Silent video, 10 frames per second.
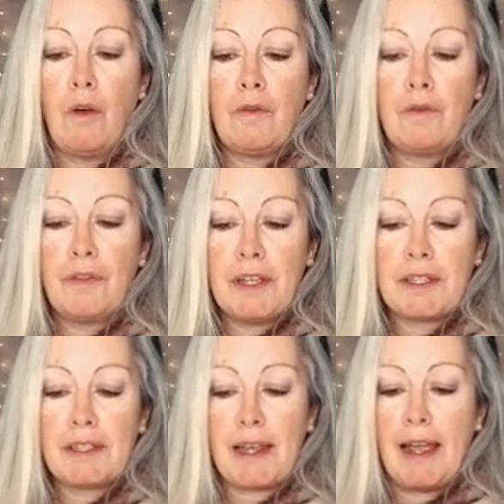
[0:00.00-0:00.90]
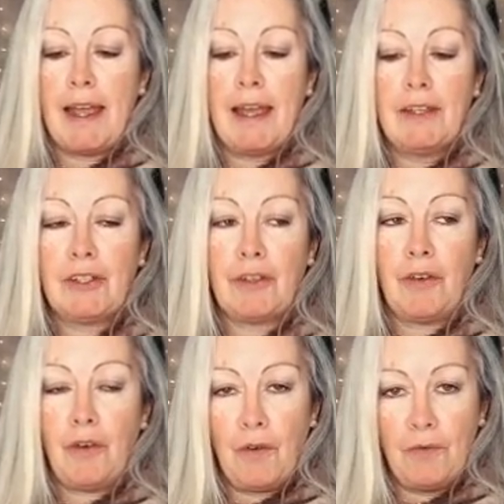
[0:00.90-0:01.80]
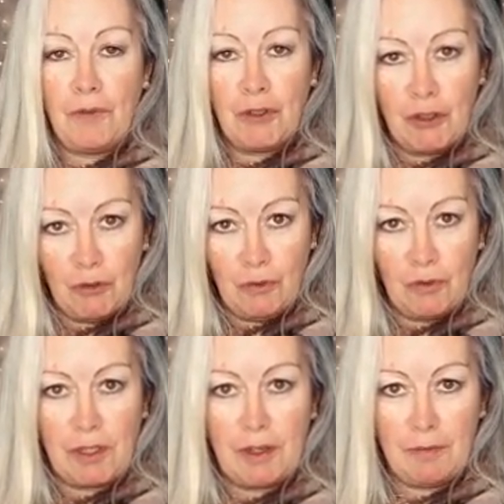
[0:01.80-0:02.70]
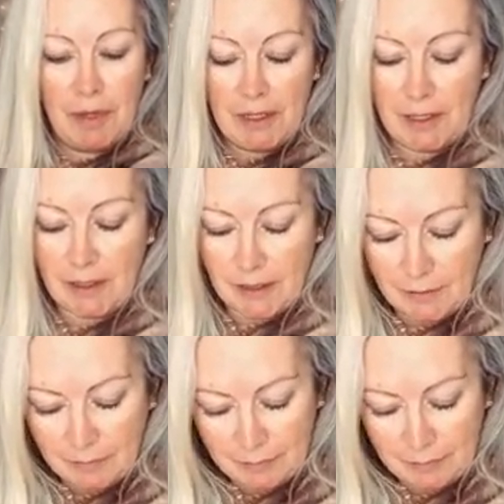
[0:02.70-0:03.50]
on this edge of the short pieces.